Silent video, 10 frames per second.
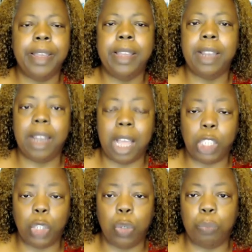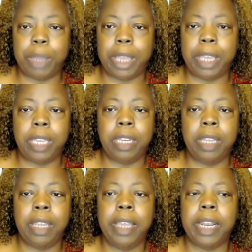Elijah obeyed.
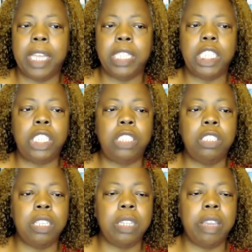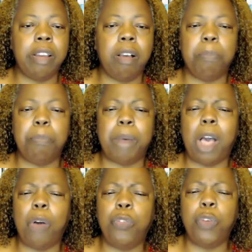And as he stood there, a
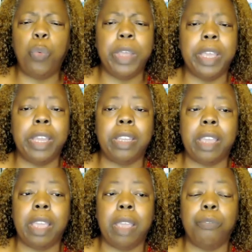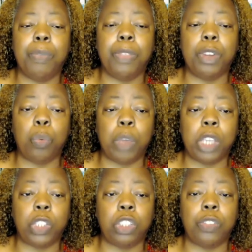powerful wind came from the
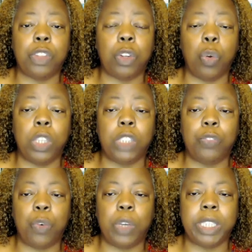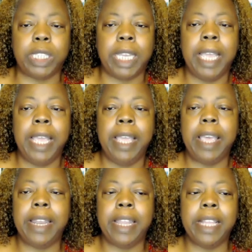direction of the Lord's voice
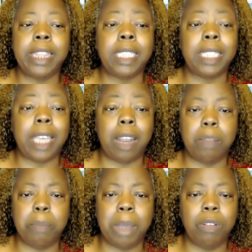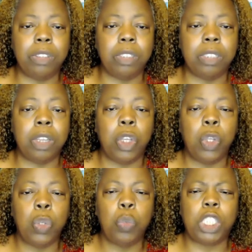and hit the side of the mountain
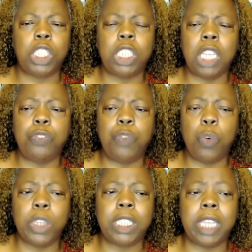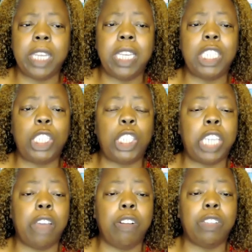with such force that it
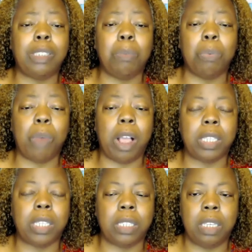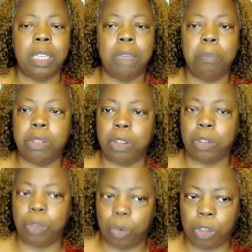shattered some rocks. But the
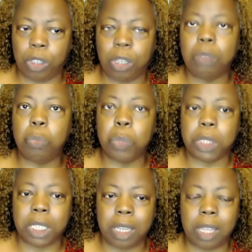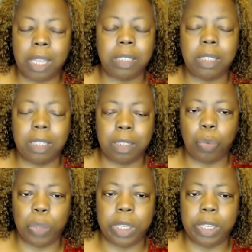Lord was not in
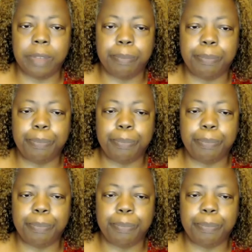the wind.